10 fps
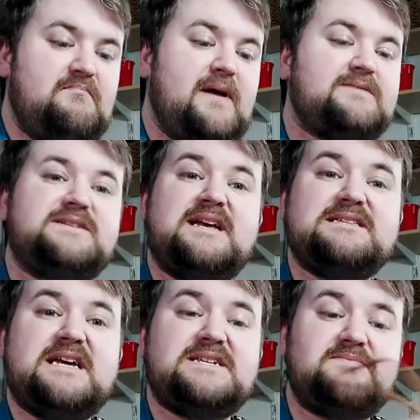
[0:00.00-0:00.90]
uh, 10
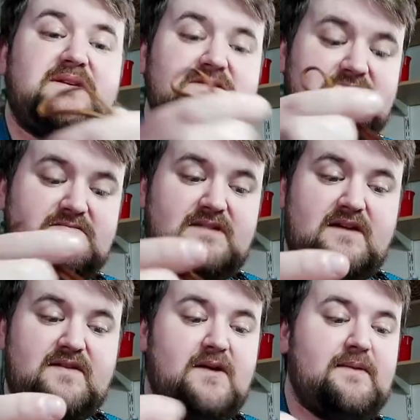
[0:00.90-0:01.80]
centimeters,
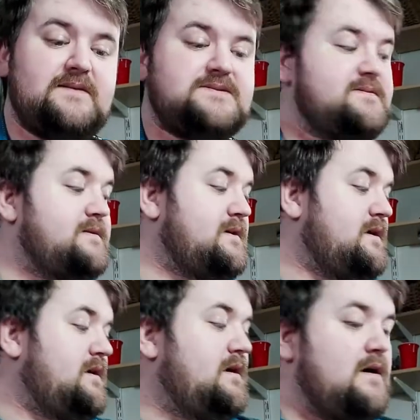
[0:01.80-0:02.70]
there, thereabouts.
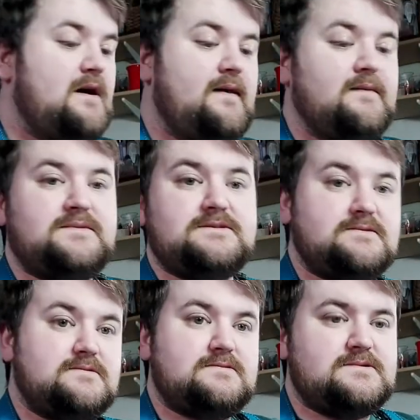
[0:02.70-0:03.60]
And
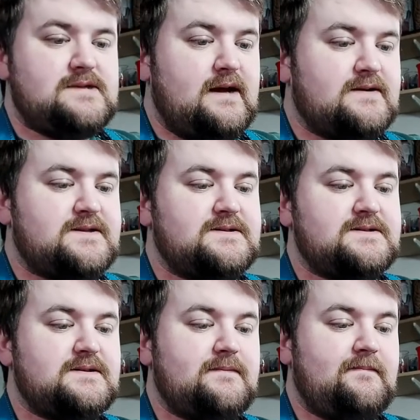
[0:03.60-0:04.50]
mm-hmm. take our scissors,